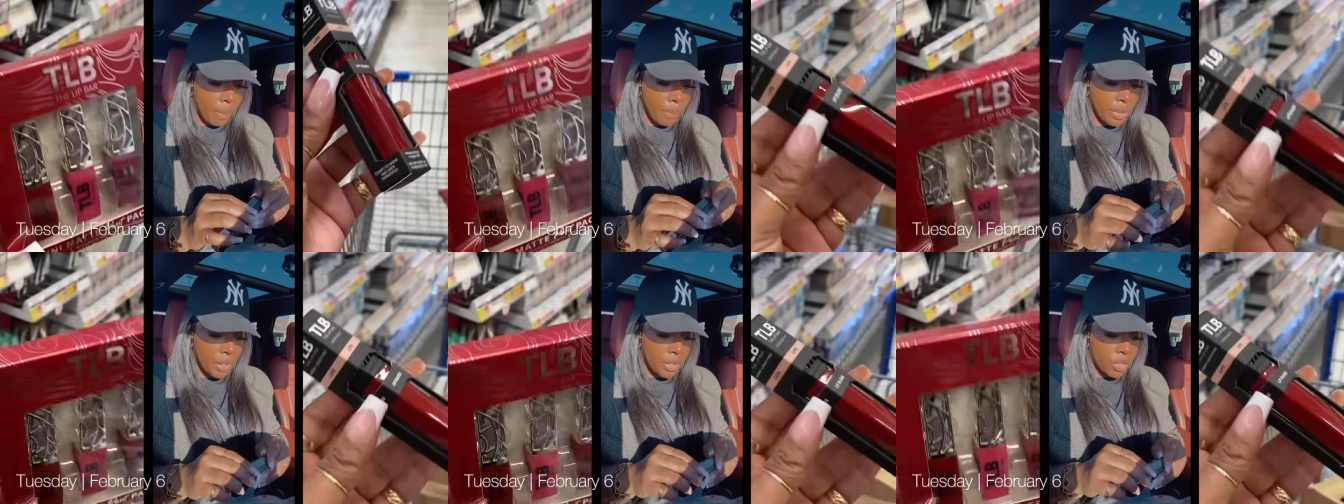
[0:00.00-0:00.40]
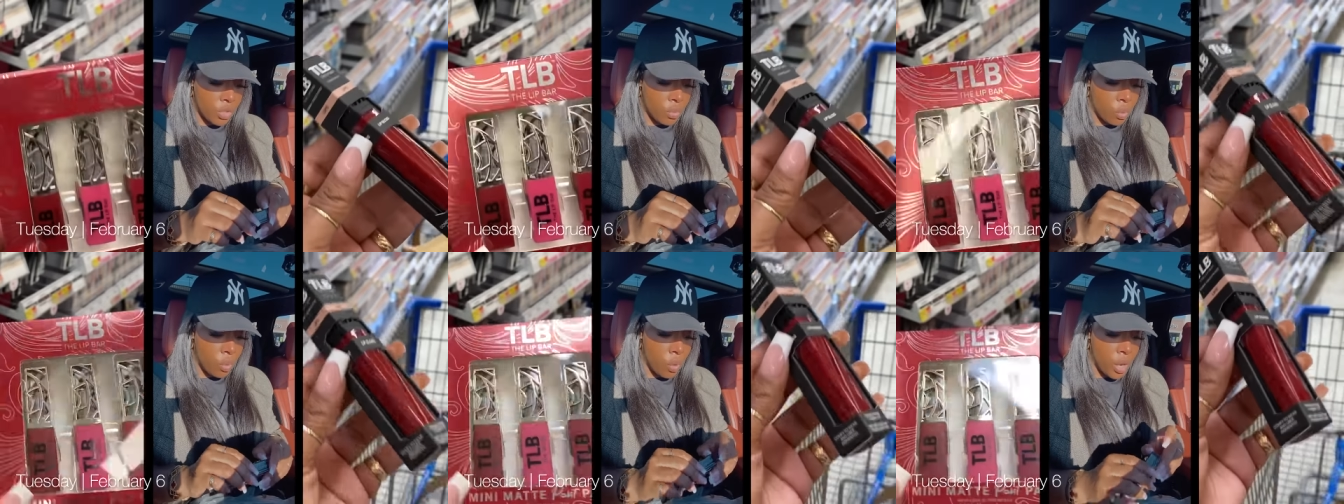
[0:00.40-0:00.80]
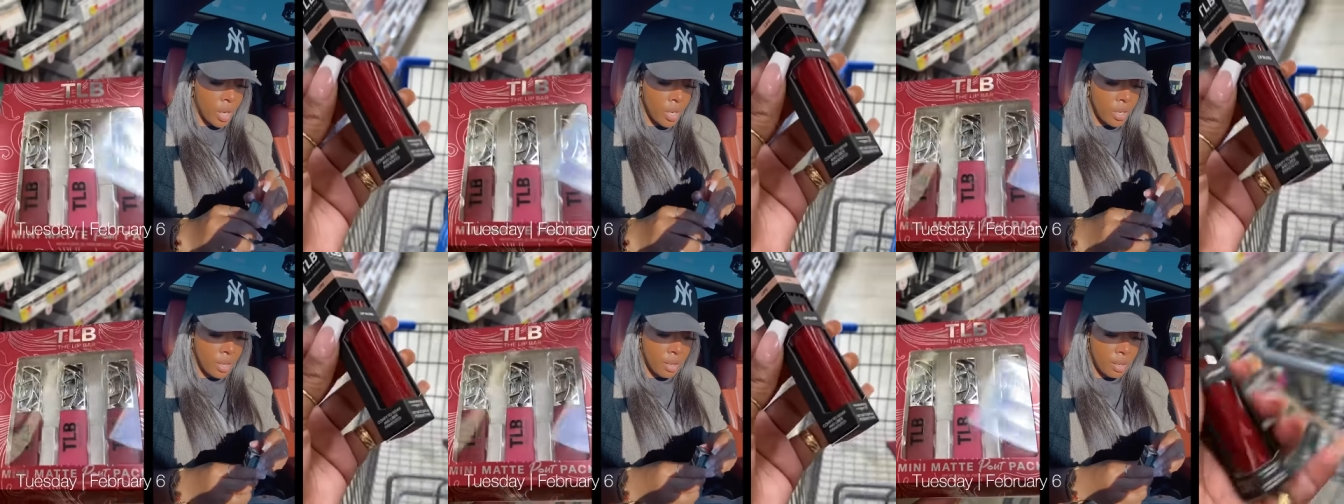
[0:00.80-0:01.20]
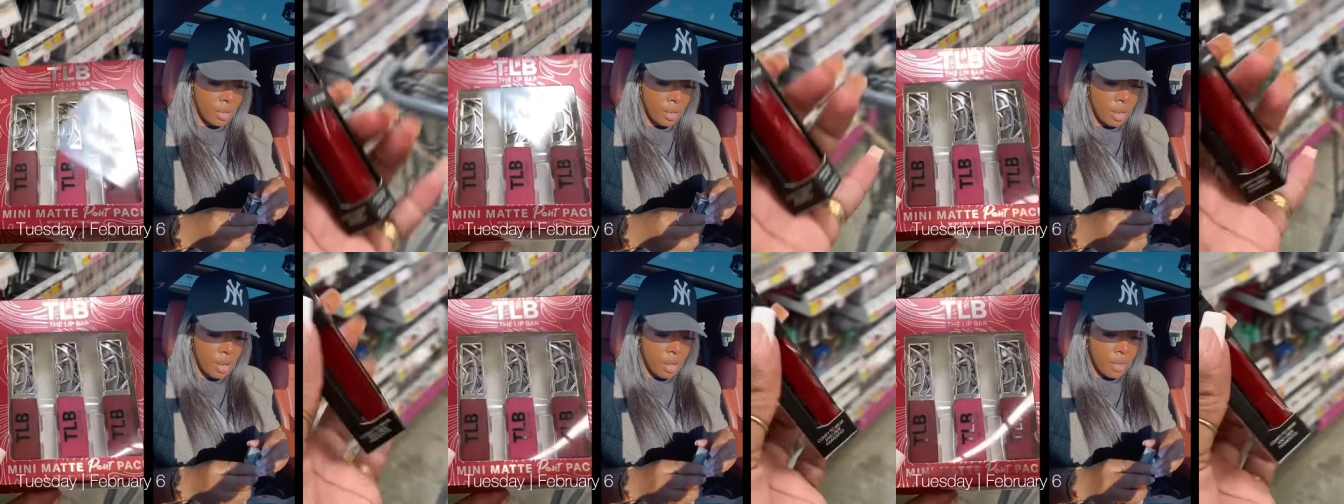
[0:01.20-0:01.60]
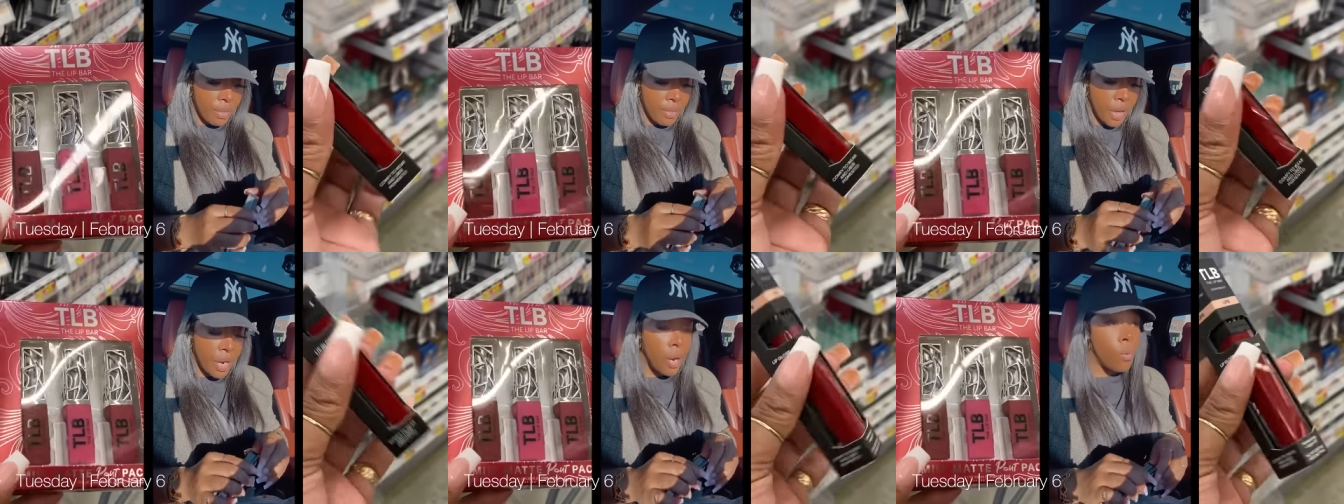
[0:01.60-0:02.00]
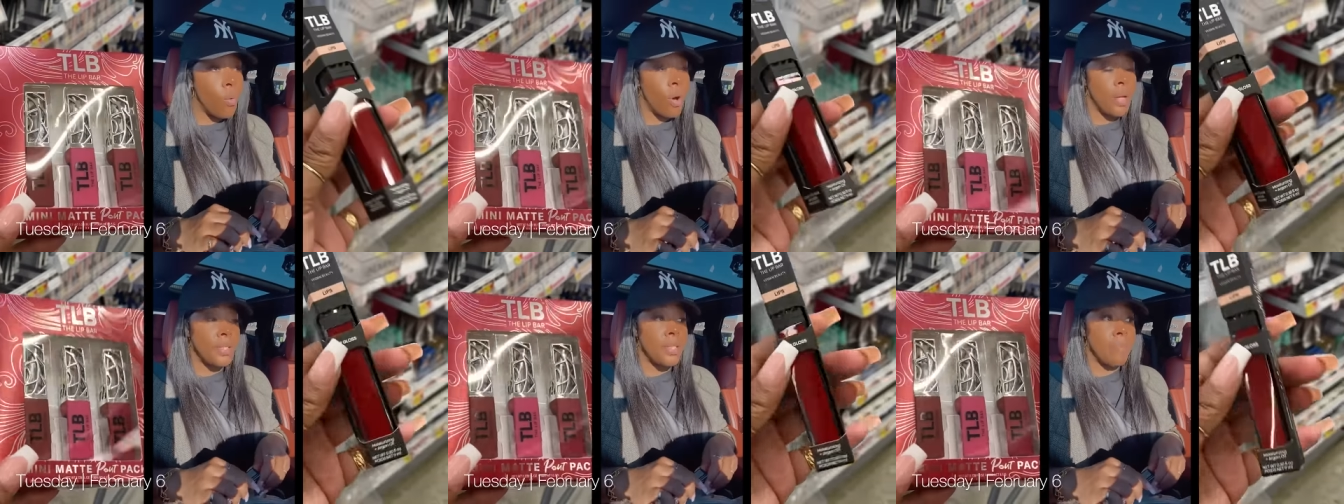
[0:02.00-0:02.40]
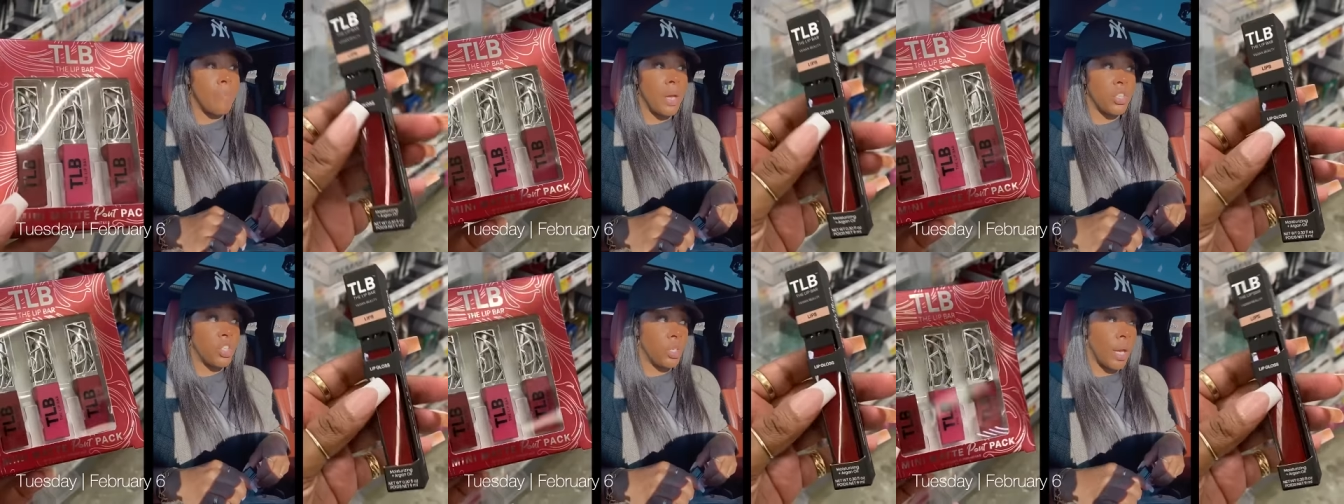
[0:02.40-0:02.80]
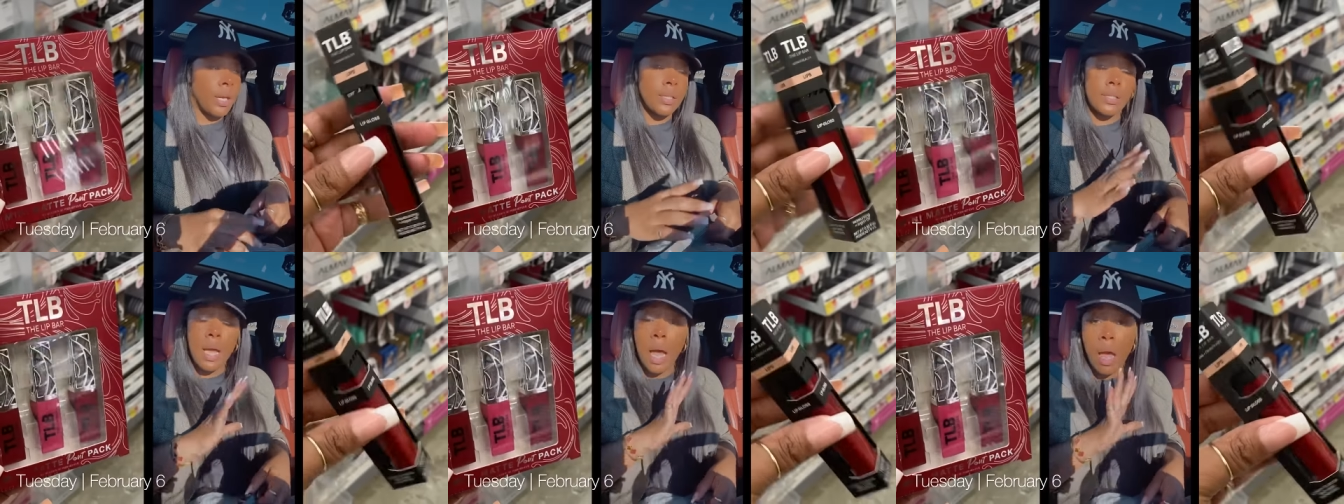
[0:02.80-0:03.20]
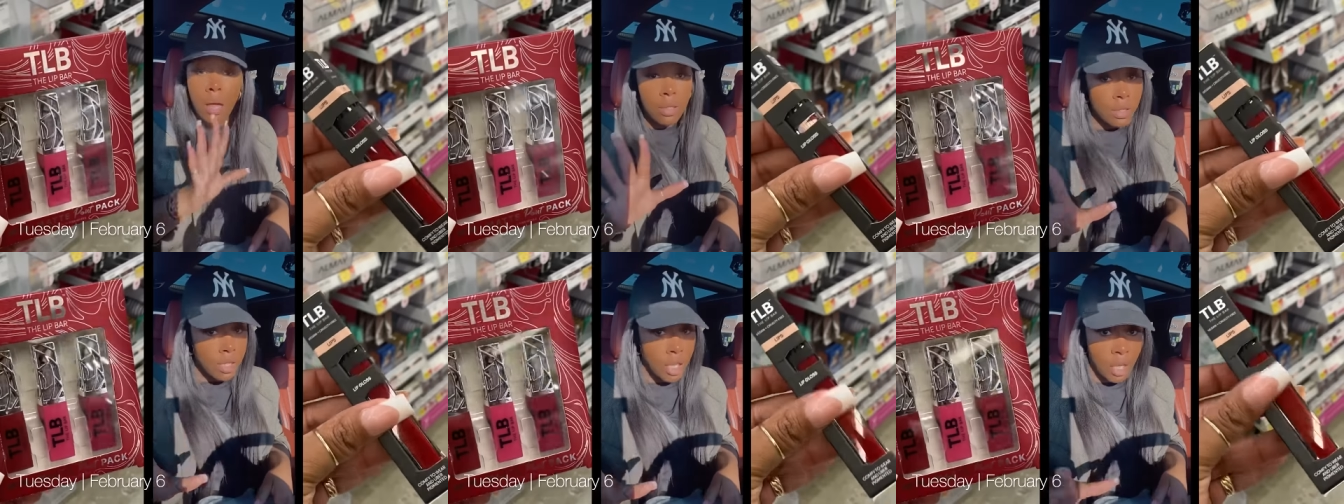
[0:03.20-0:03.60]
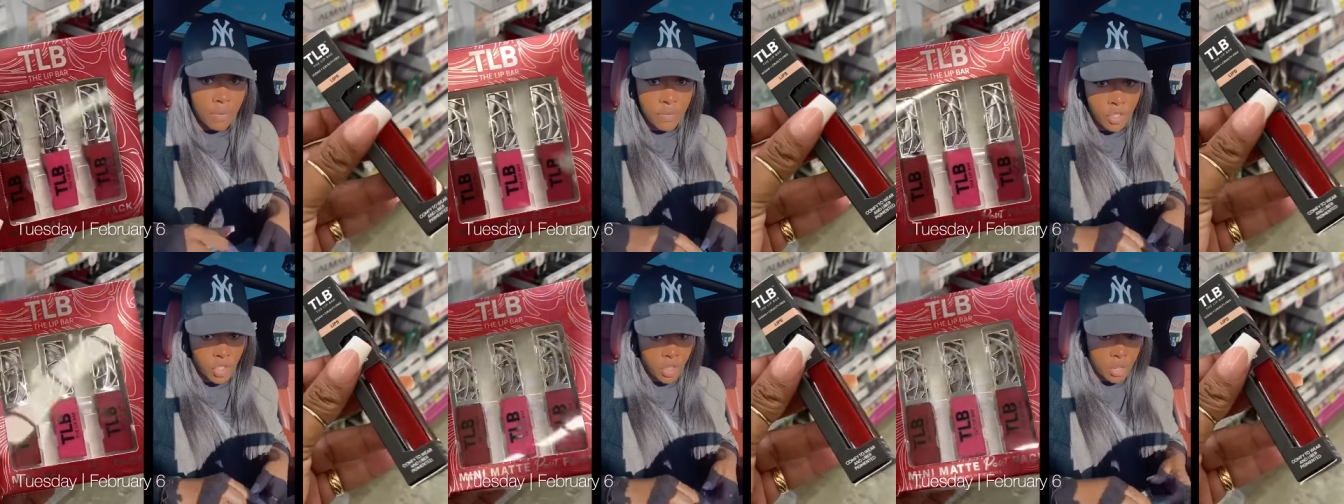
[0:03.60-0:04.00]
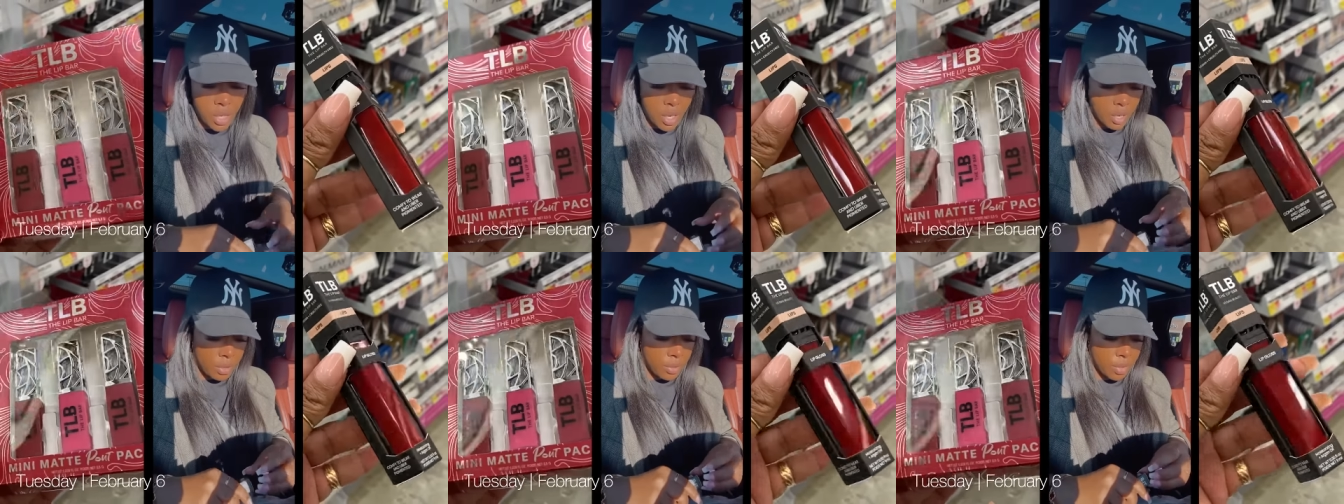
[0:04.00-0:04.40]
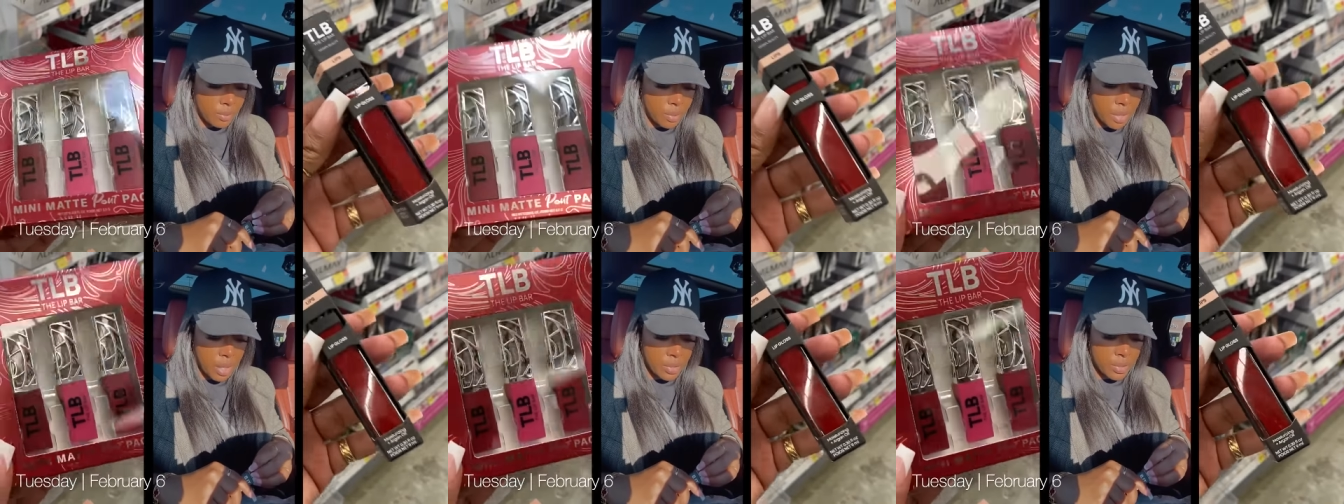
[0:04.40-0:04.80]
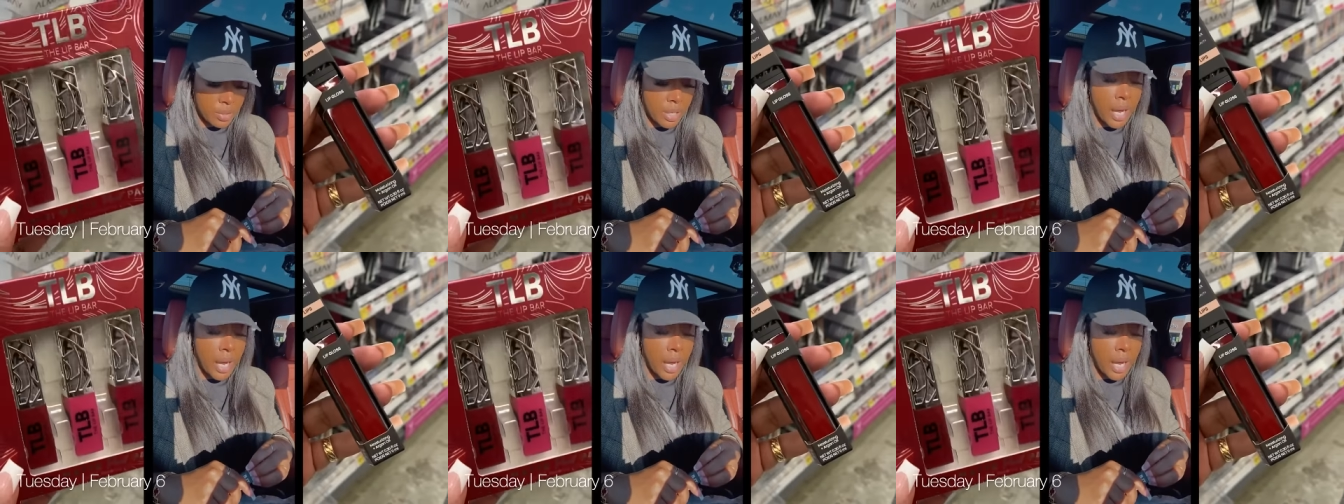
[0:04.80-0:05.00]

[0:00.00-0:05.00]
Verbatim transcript: because the one then I wanted by because I love the Chanel lip glosses.